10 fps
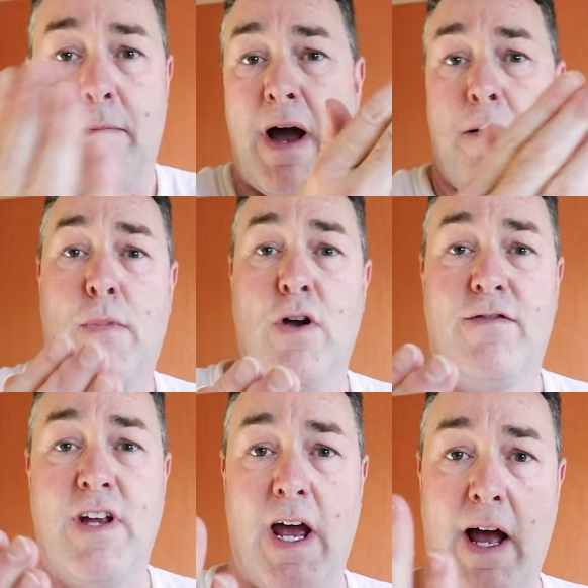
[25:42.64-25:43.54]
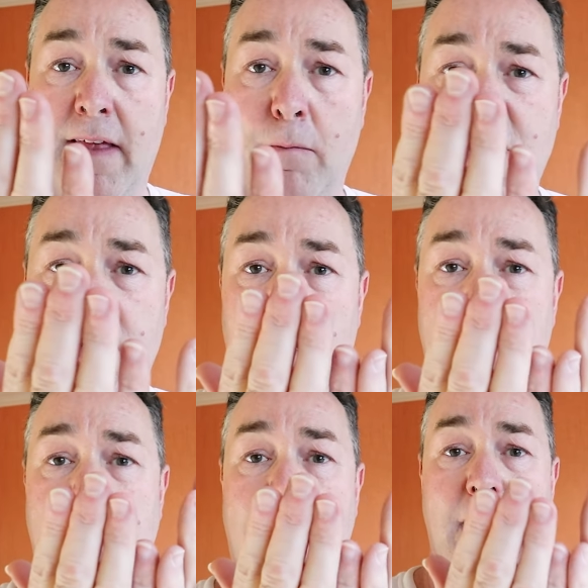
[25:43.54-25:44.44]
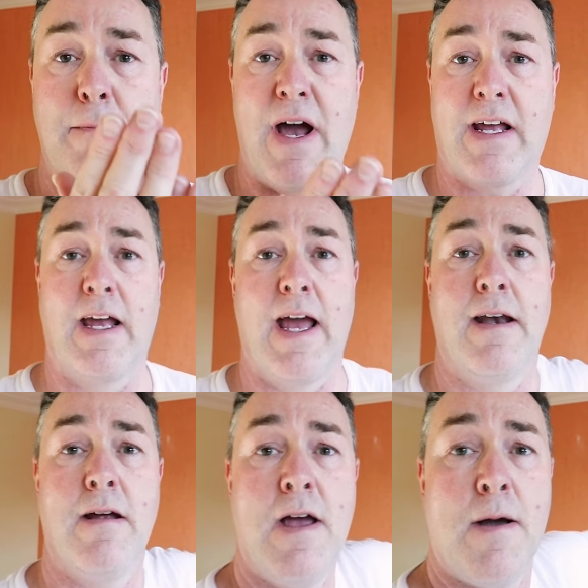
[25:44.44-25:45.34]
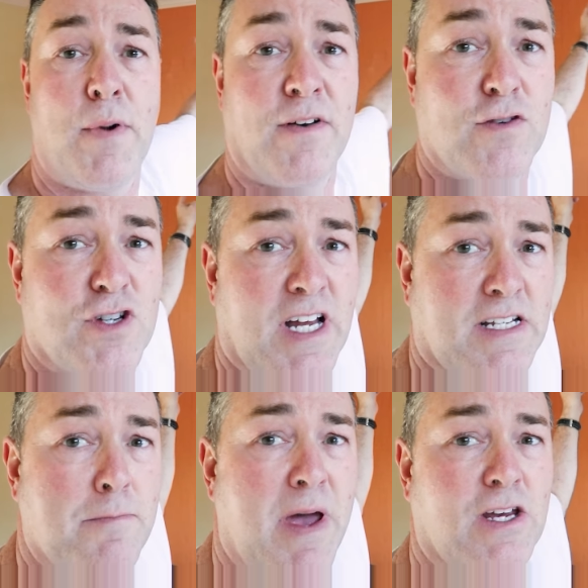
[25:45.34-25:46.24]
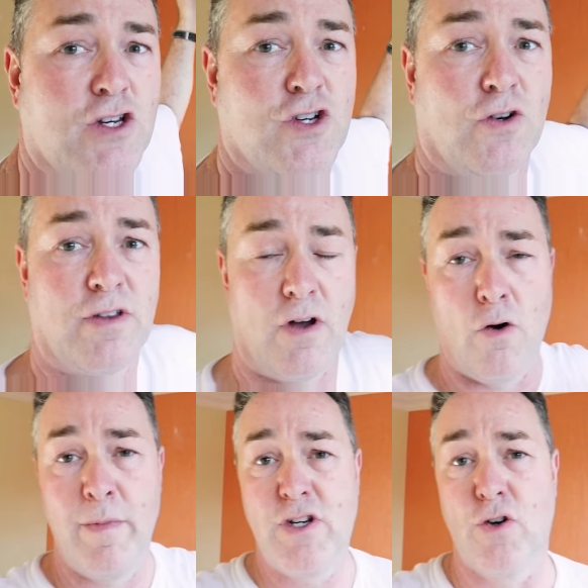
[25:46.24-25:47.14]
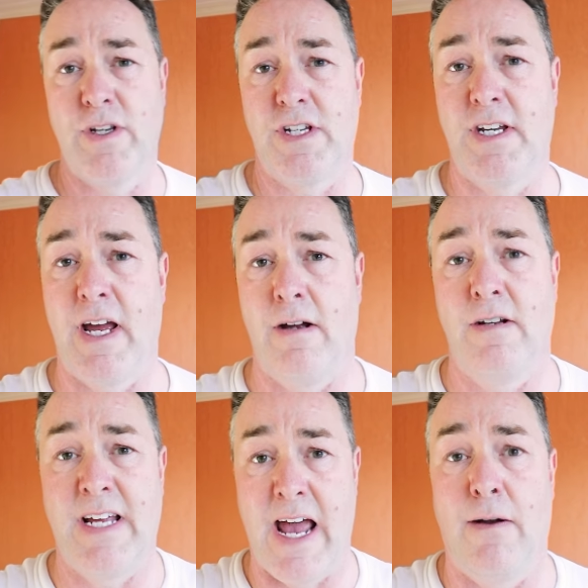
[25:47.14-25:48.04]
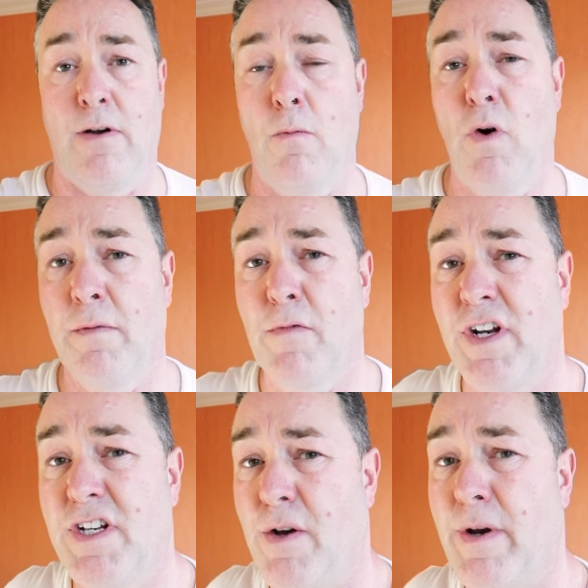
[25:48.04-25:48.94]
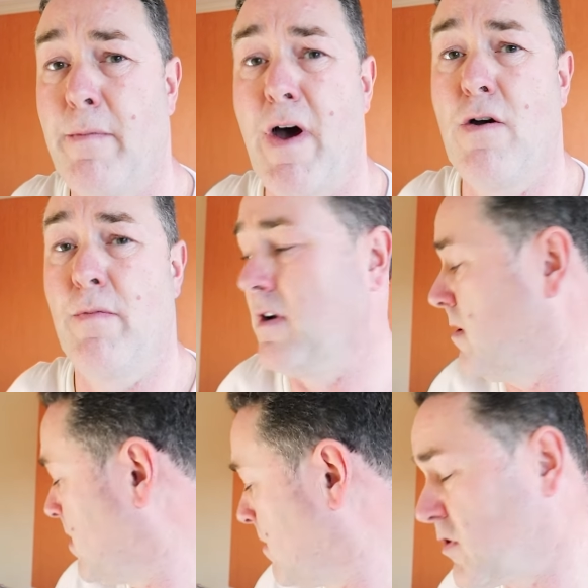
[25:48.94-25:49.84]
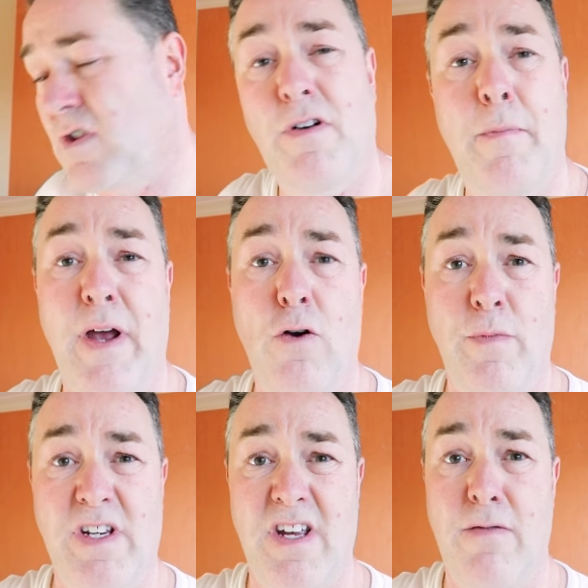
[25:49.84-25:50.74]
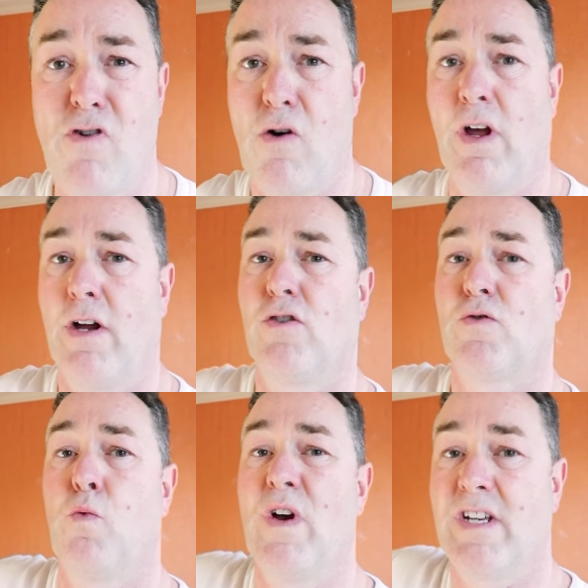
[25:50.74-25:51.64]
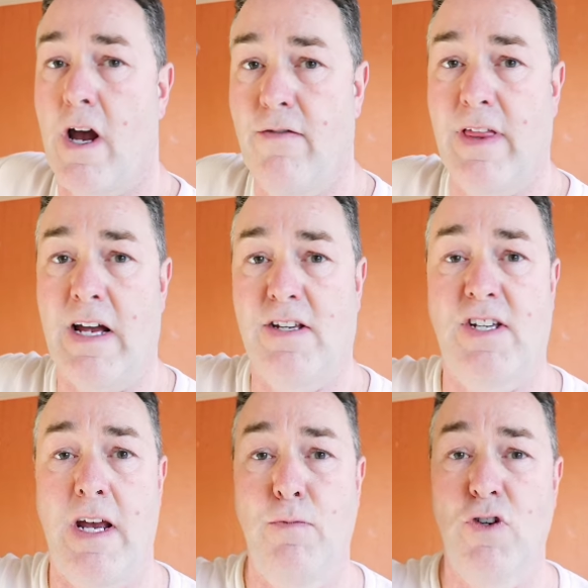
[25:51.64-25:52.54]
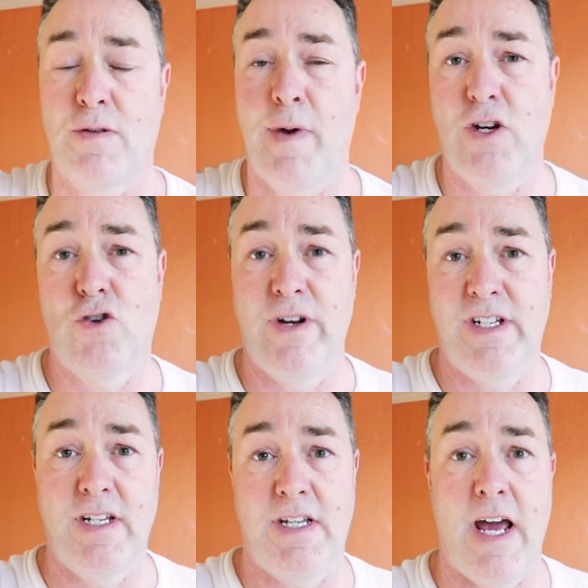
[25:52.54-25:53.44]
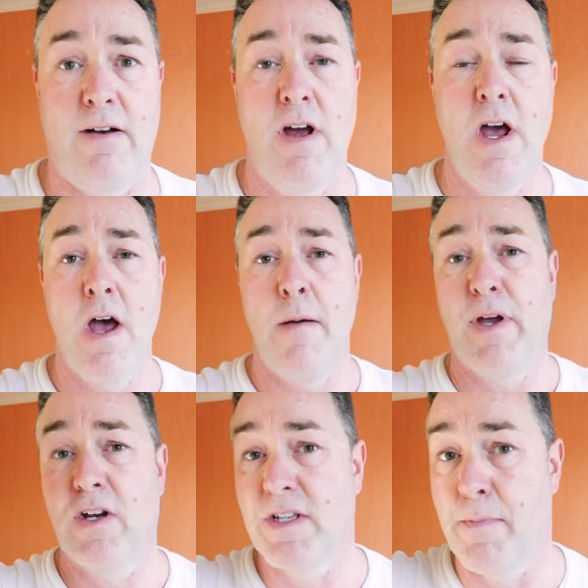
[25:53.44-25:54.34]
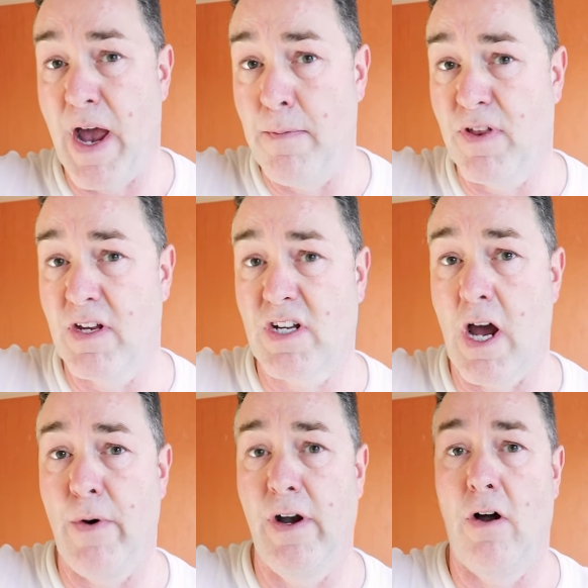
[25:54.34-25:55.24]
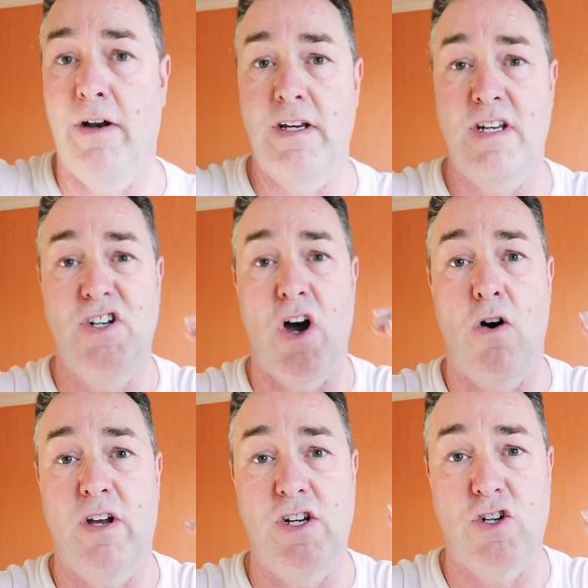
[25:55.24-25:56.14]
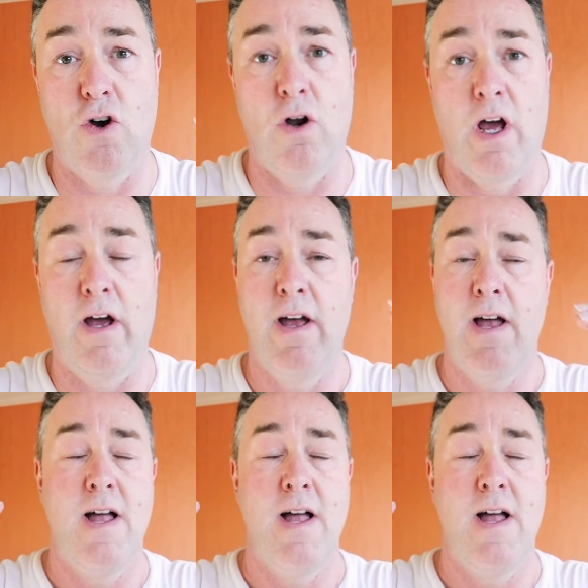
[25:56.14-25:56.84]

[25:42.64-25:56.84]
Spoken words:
it back, moved it, and then we started to get it back again. But I've just had to make sure that all my joints are down. And what I'm going to do in a moment, I'm just going to pick up my seam roller and just whiz over that seam just to make sure it is down. Because the paper that's going on is a darkish colour